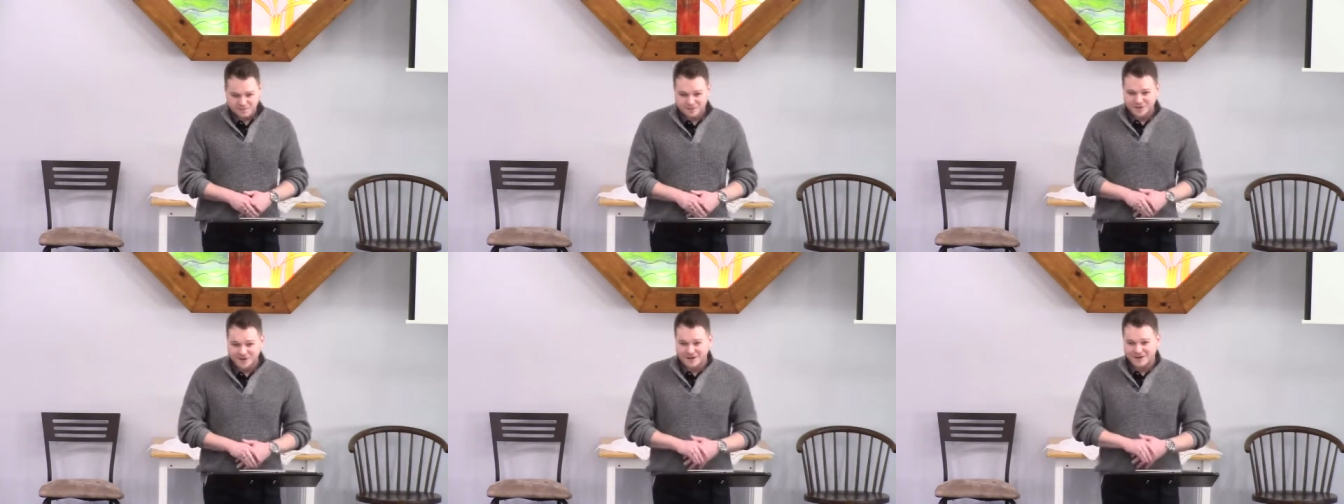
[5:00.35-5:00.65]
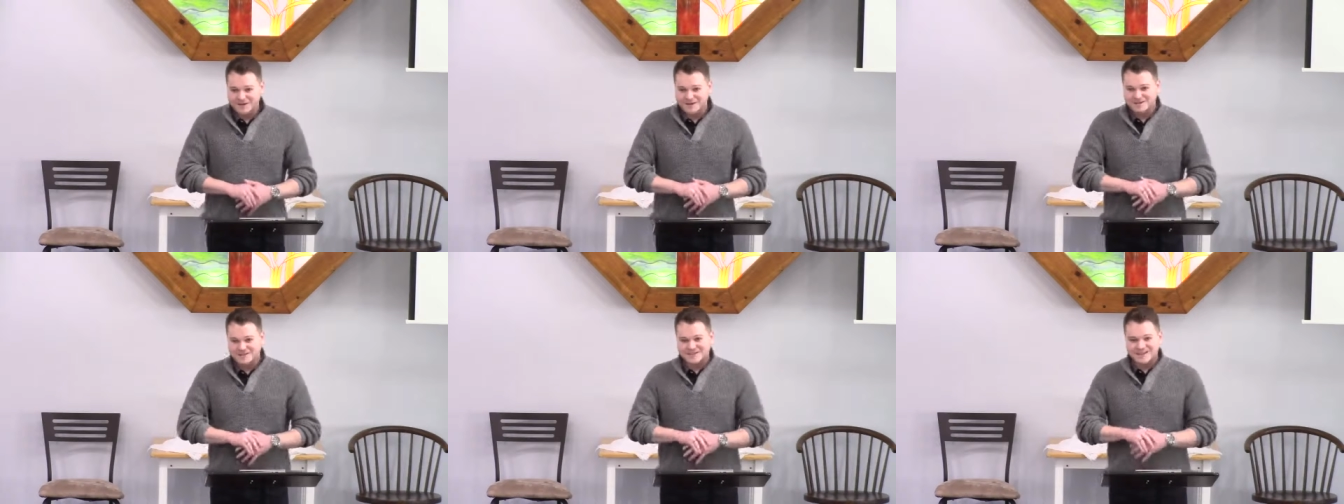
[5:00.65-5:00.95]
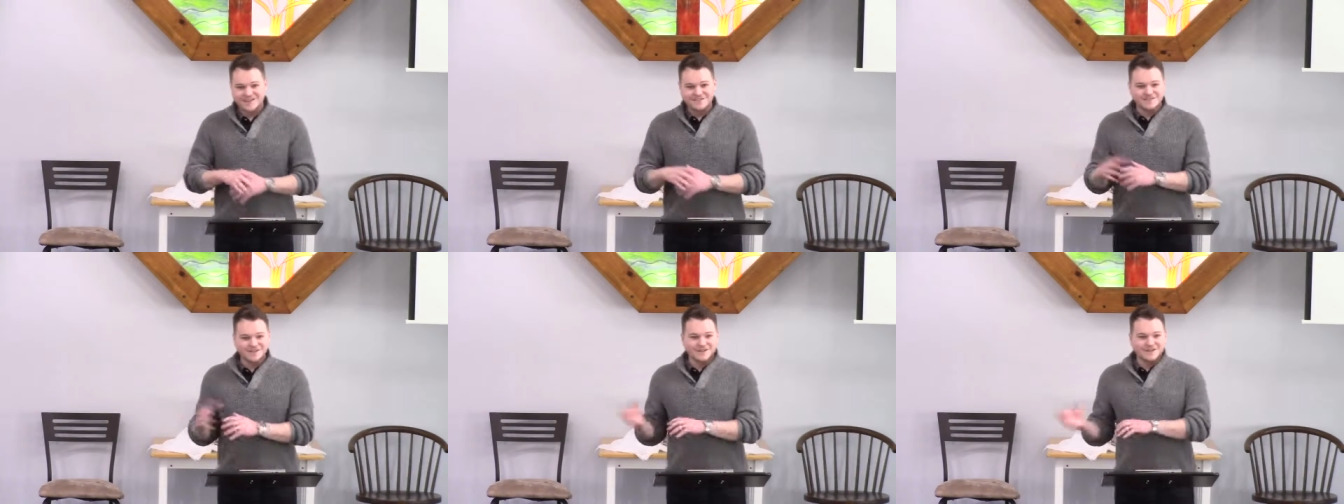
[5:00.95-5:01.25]
But
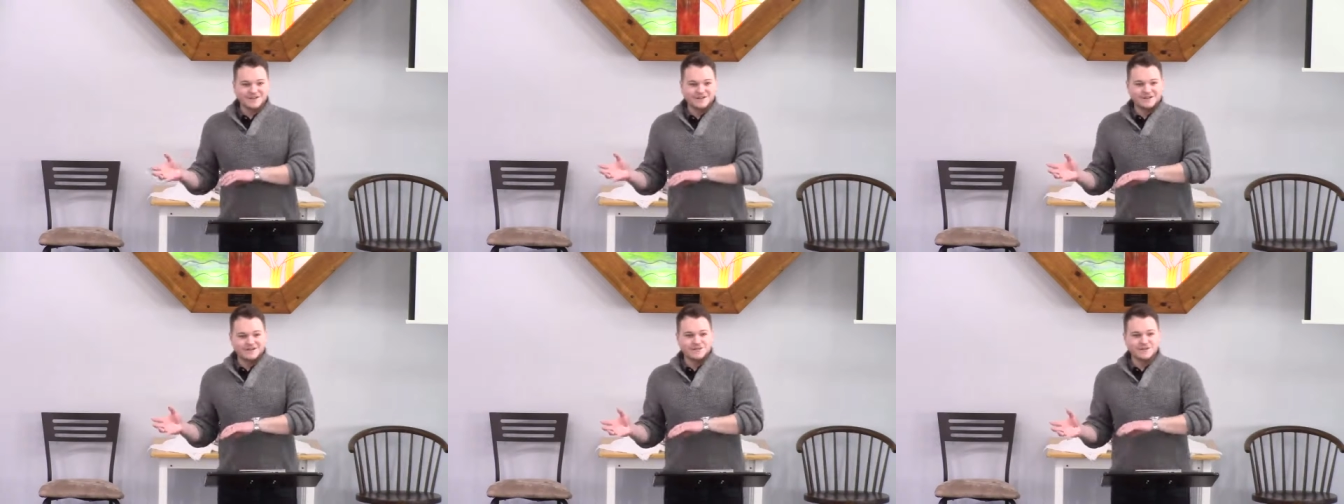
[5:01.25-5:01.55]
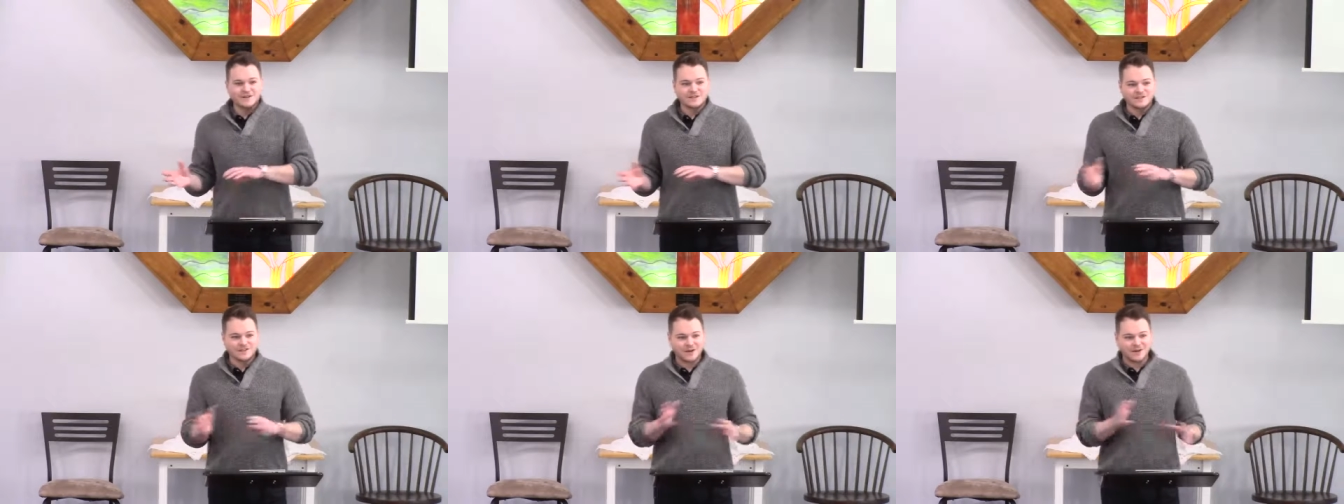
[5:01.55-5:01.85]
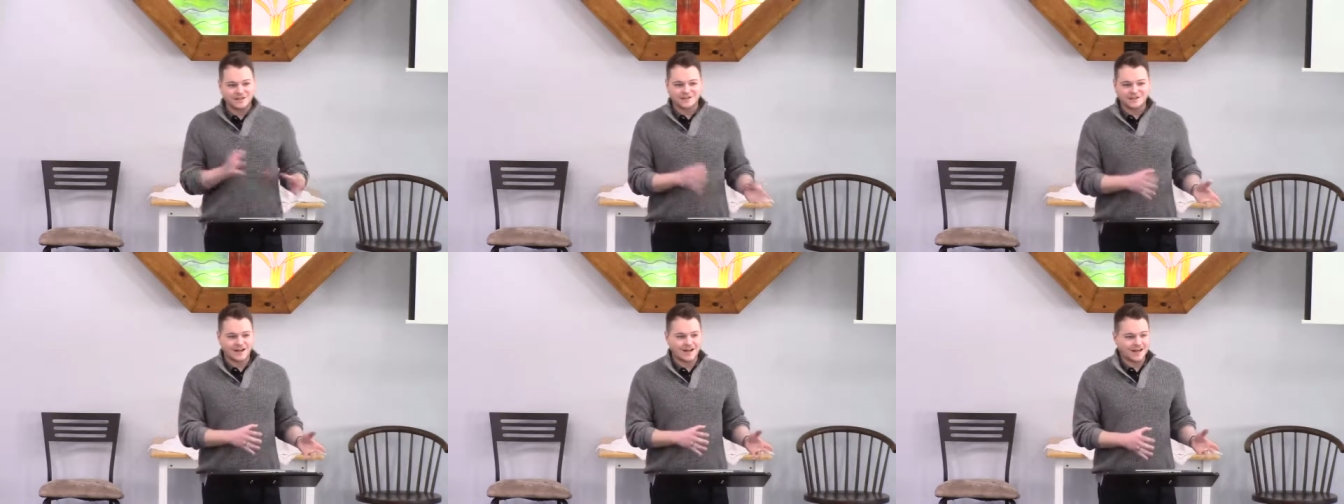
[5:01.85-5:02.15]
David, when
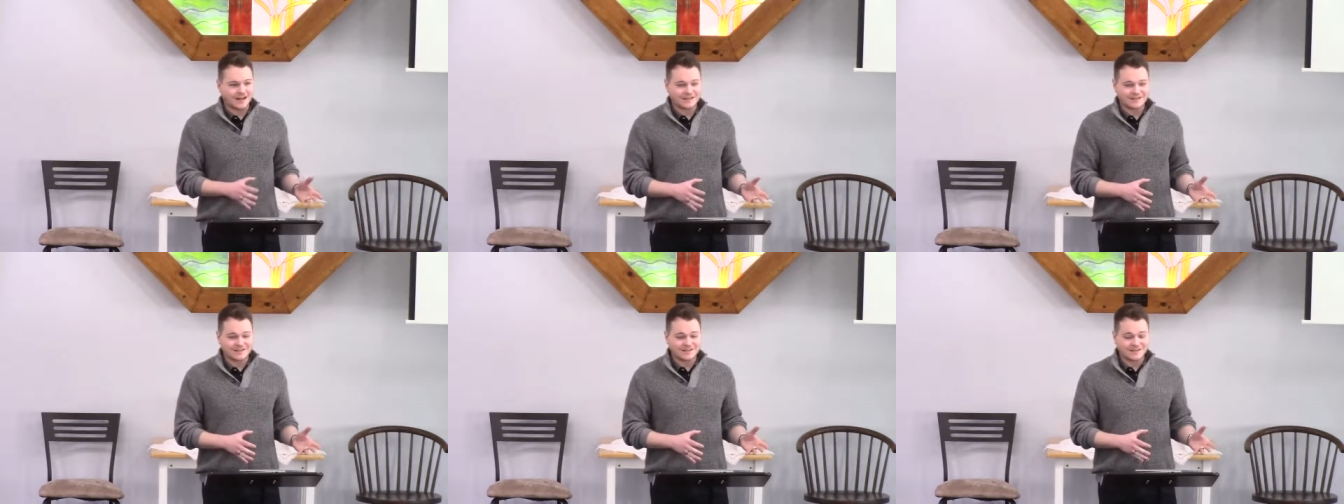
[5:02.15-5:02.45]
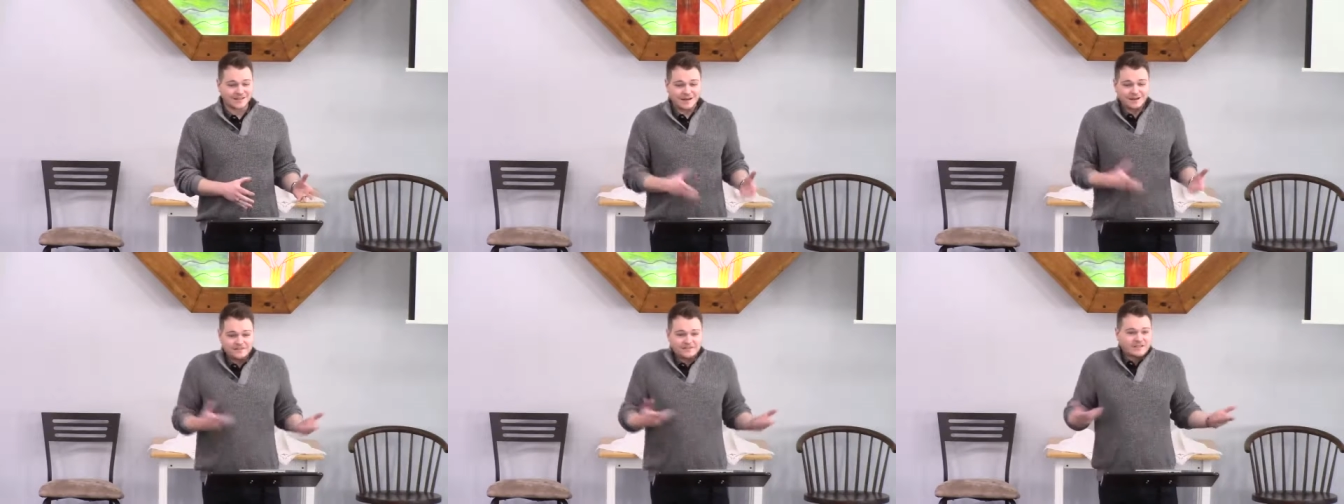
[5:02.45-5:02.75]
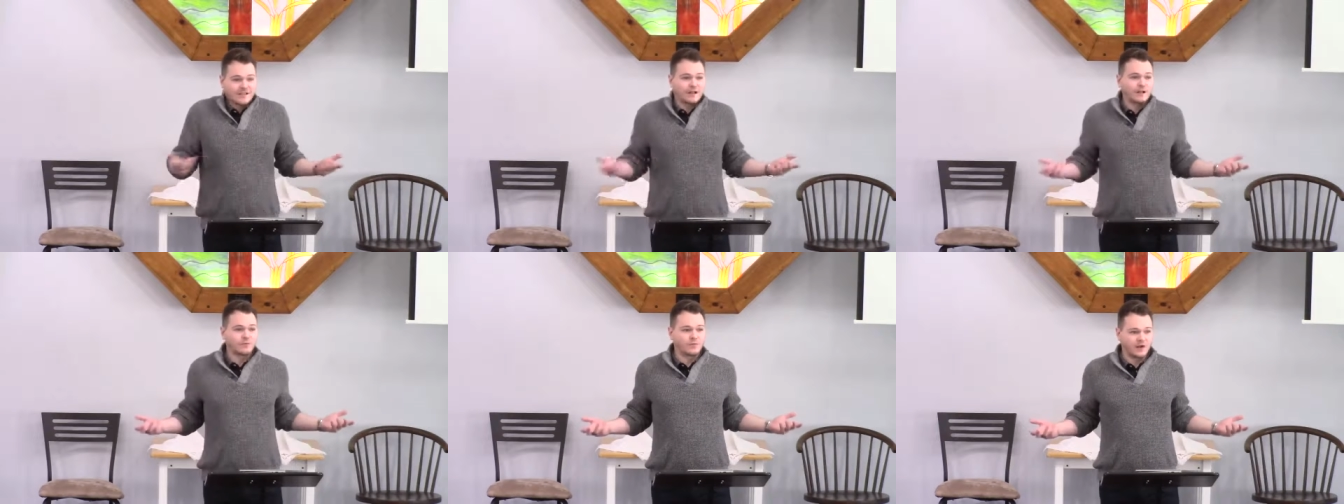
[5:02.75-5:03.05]
Saul died, instead of
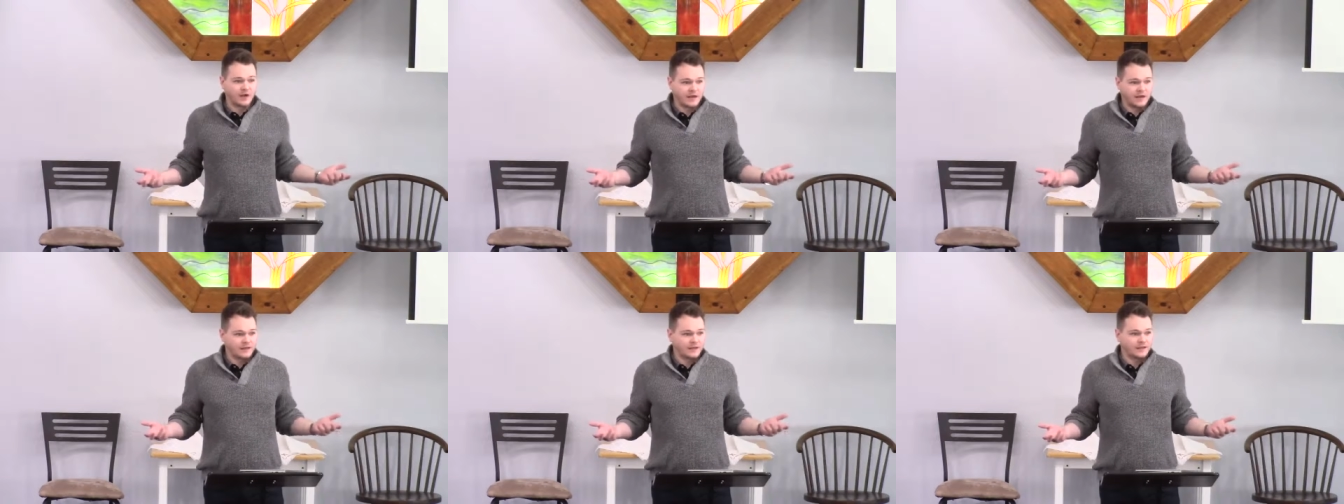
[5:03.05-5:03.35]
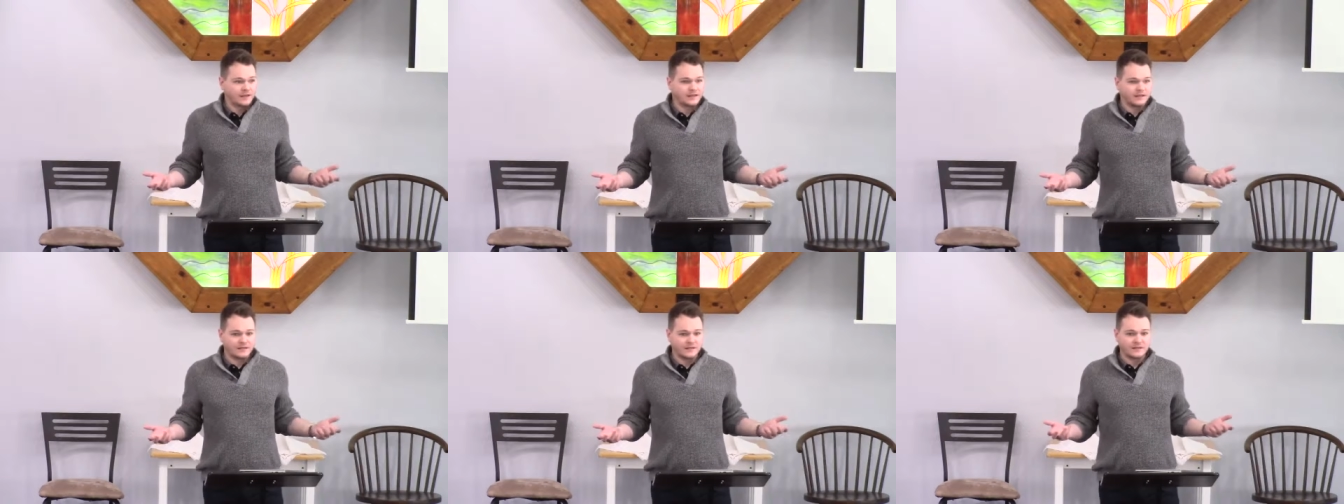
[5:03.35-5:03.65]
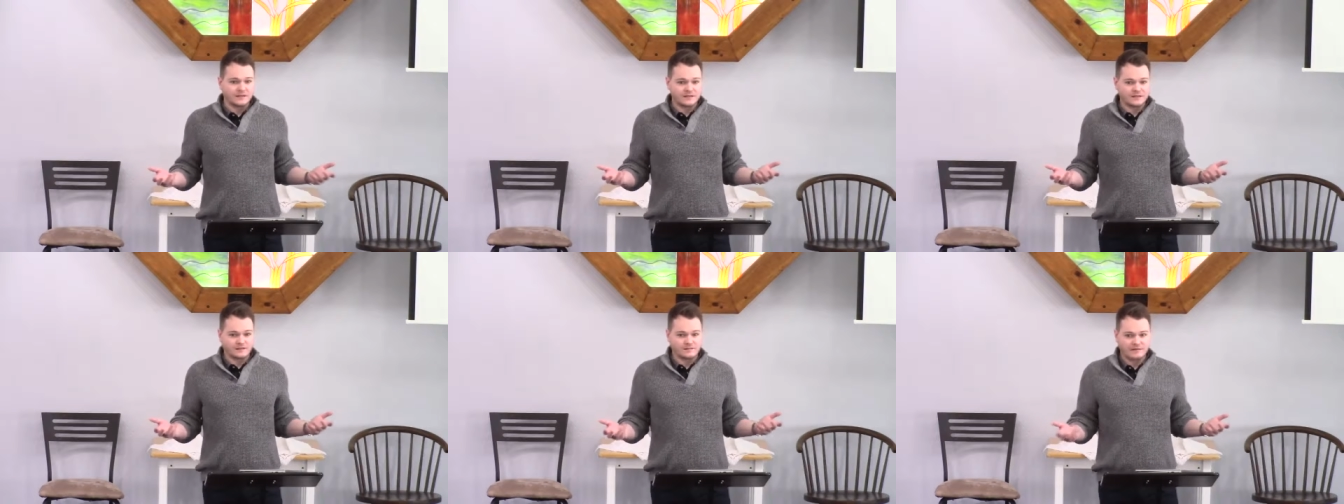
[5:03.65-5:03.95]
celebrating that
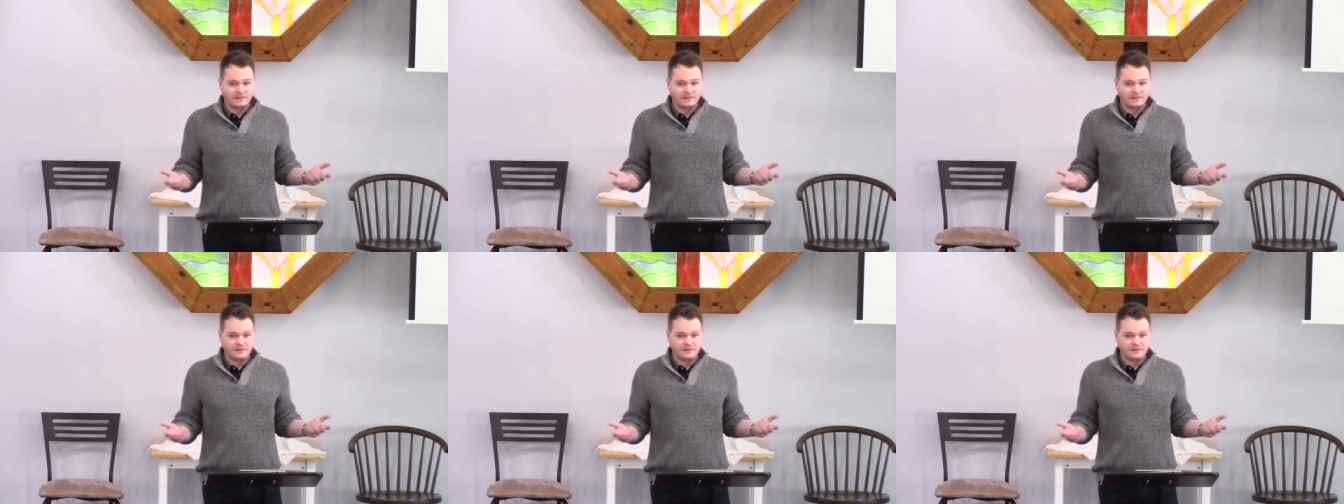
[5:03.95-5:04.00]
his